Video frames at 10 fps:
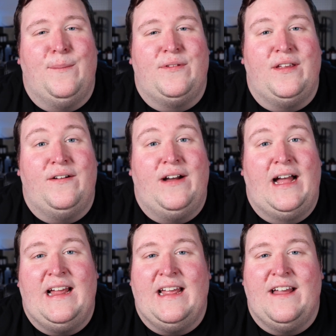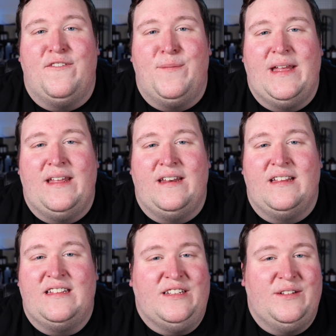So I have
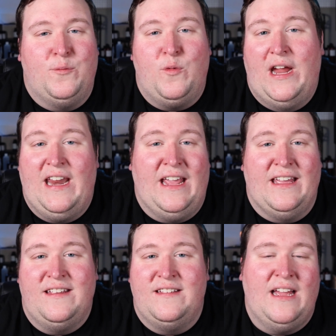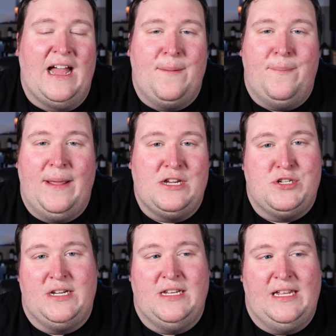been waiting
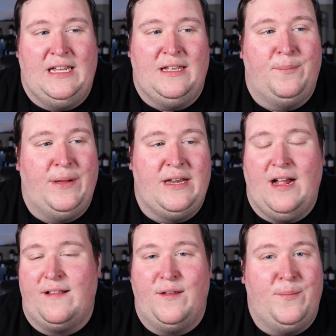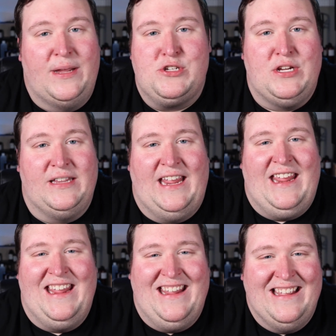patiently, but not so
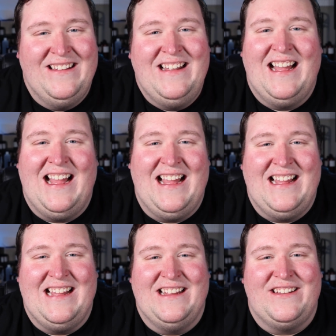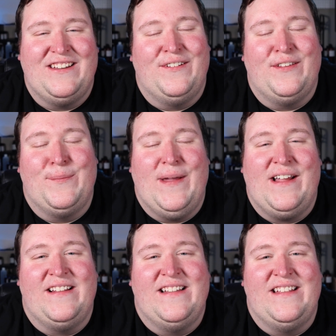patiently, to
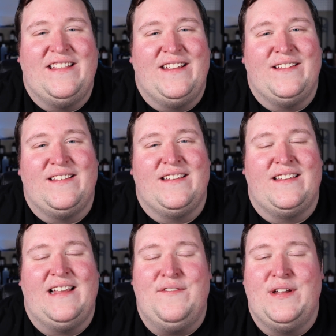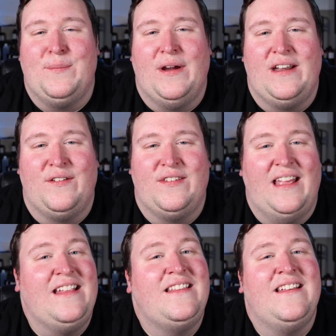smell these 7 brand new
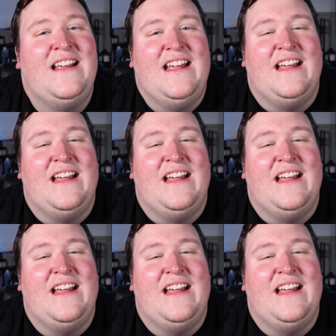scents.